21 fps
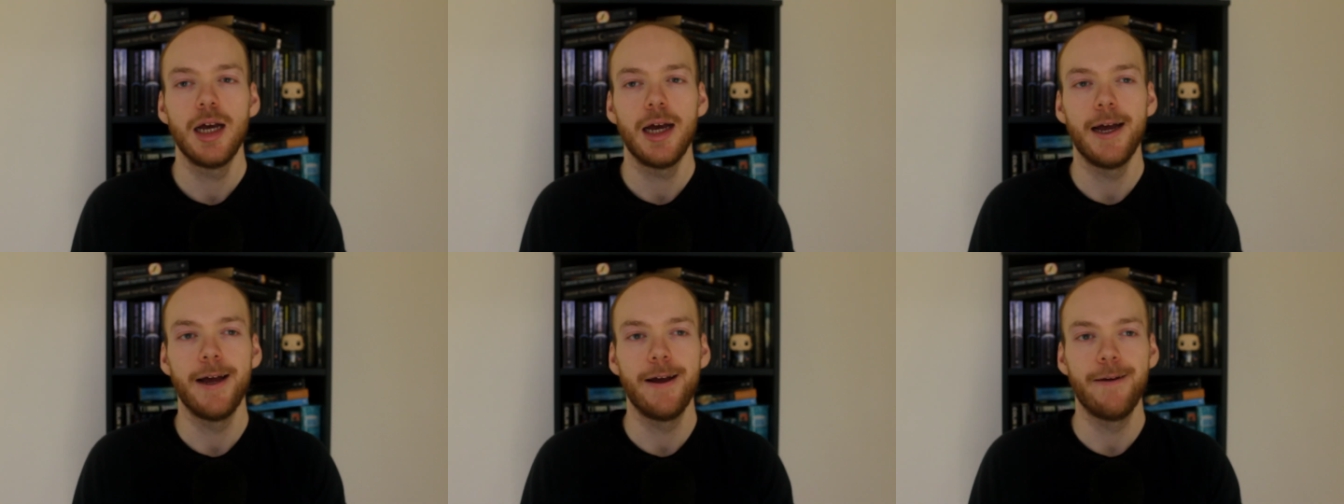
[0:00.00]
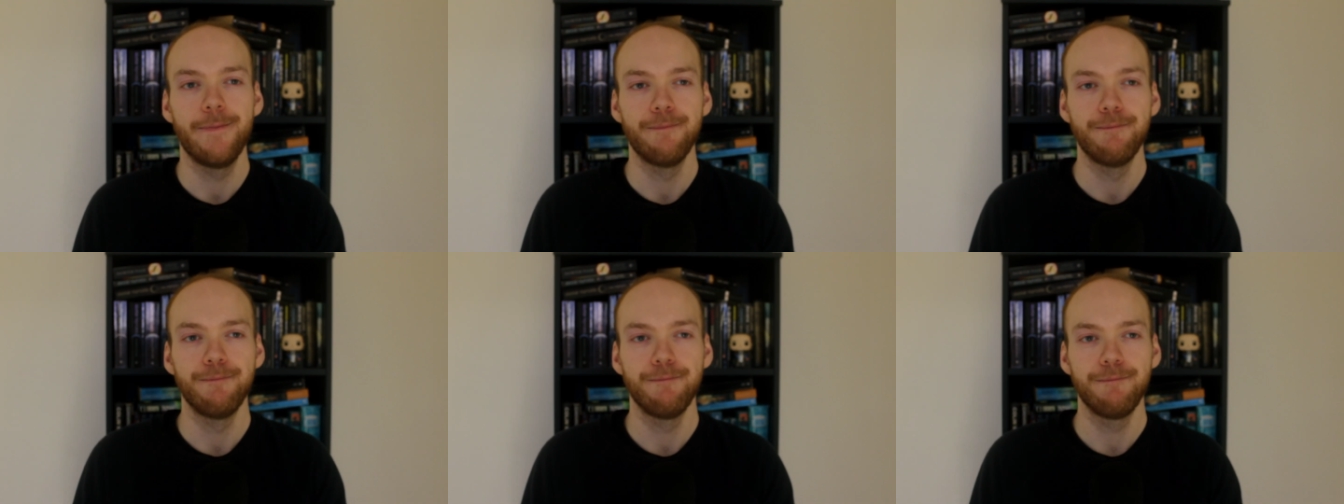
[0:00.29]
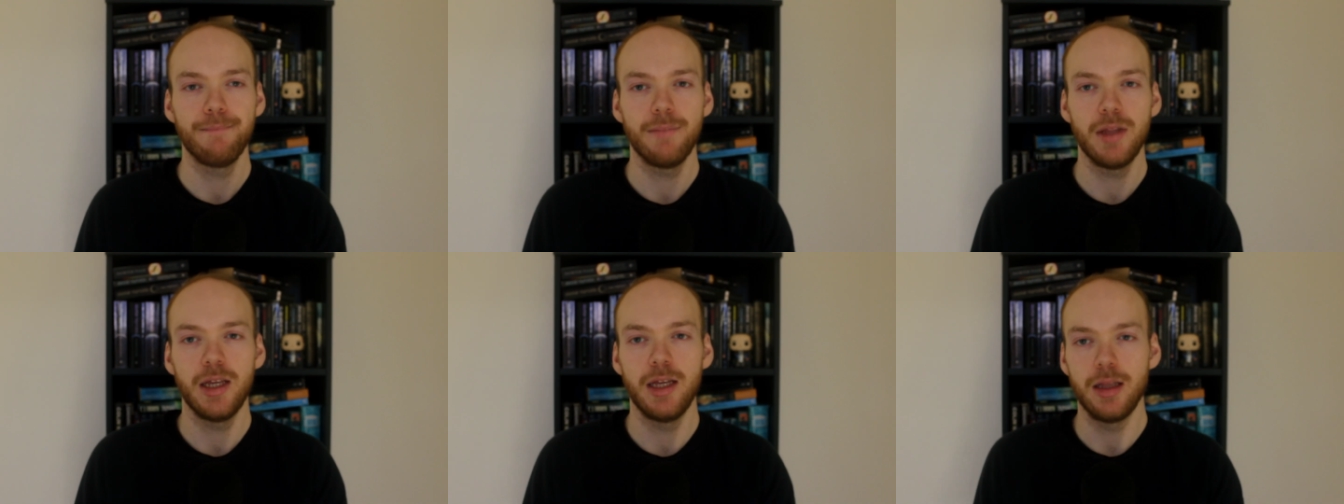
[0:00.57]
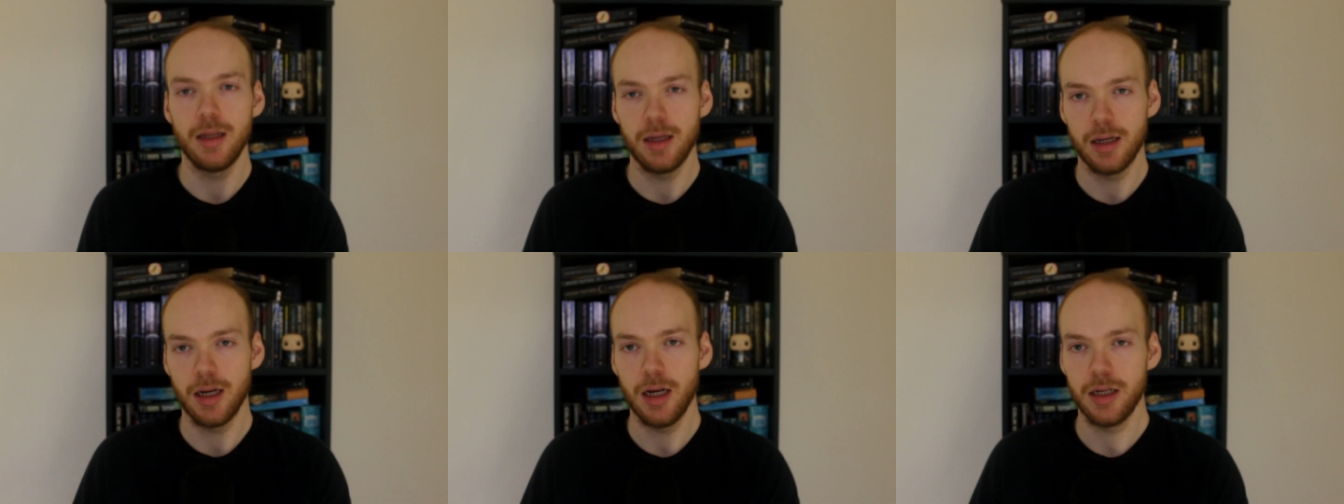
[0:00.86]

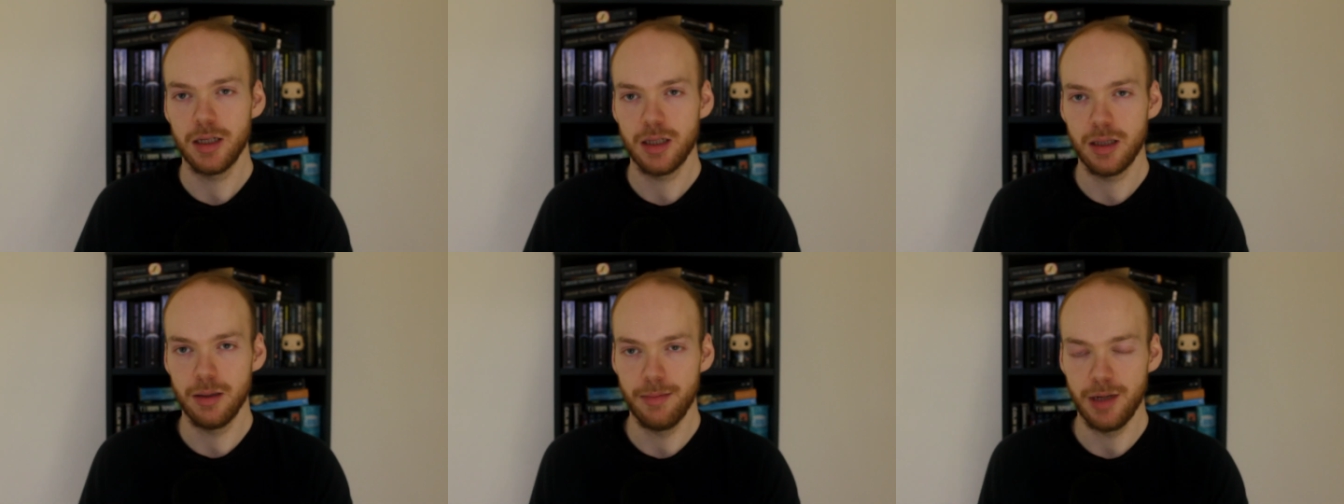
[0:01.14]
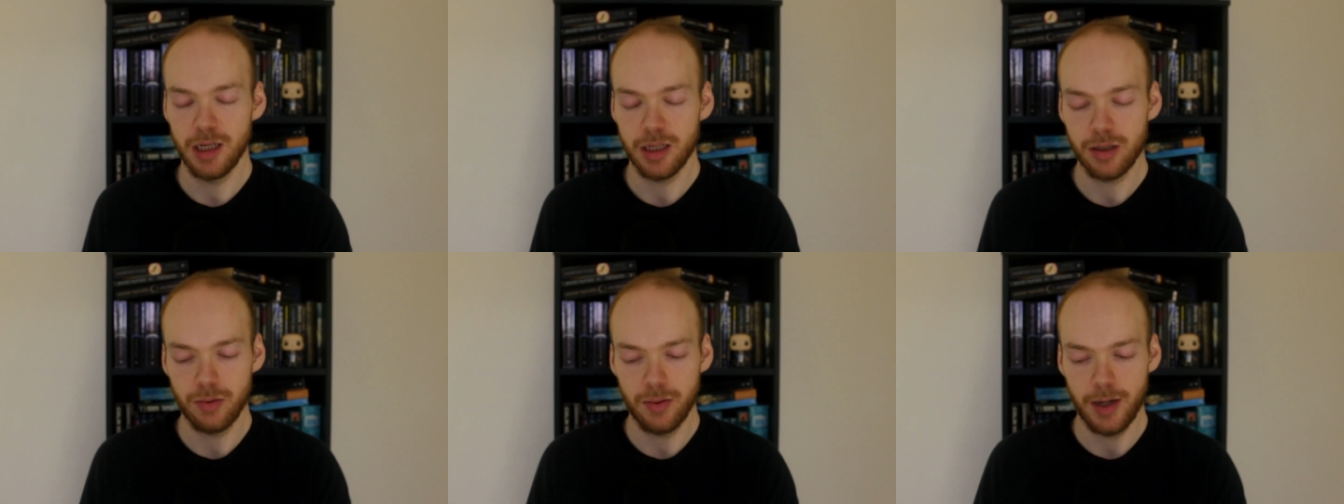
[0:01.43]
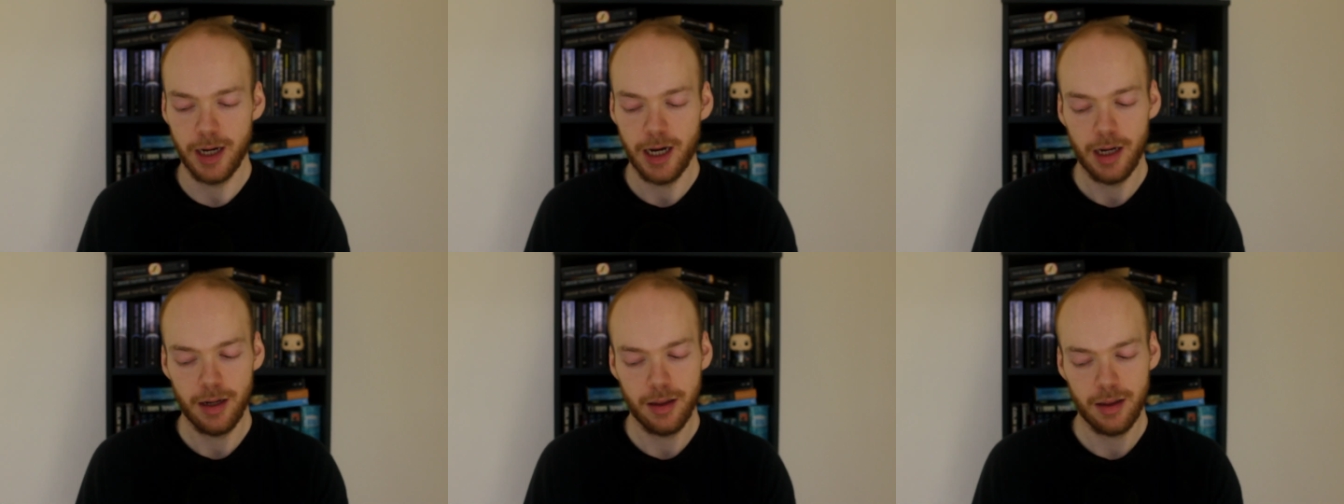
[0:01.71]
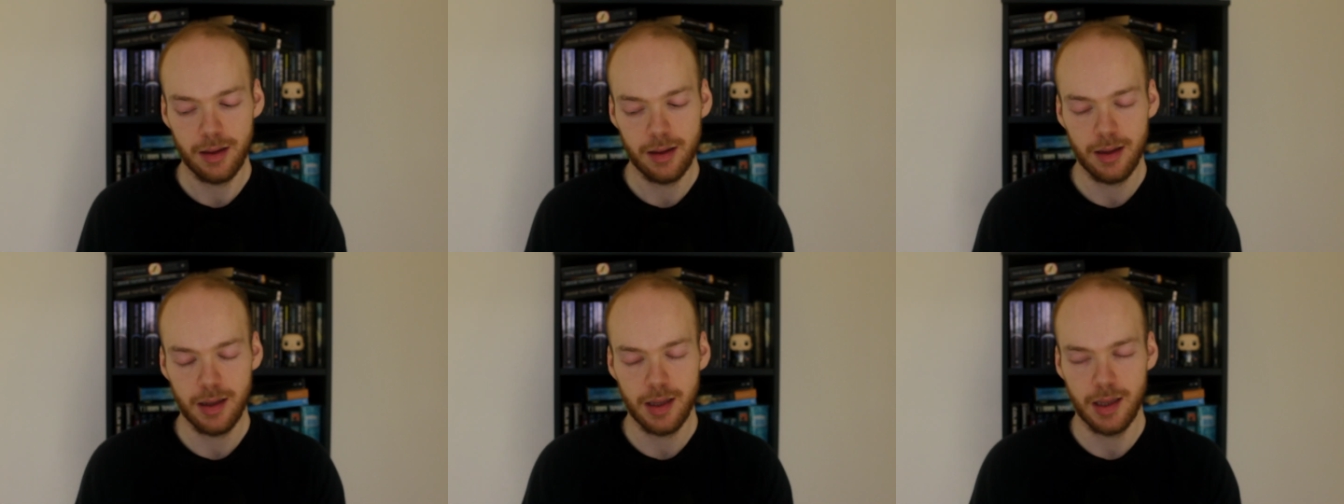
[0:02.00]
in Curse of the
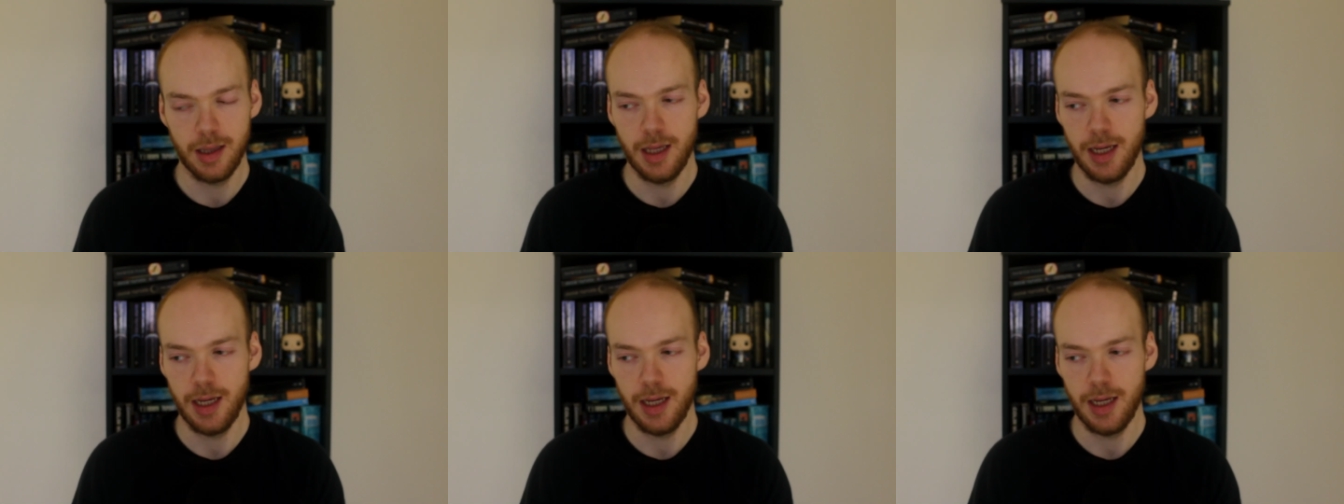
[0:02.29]
Mistwraith,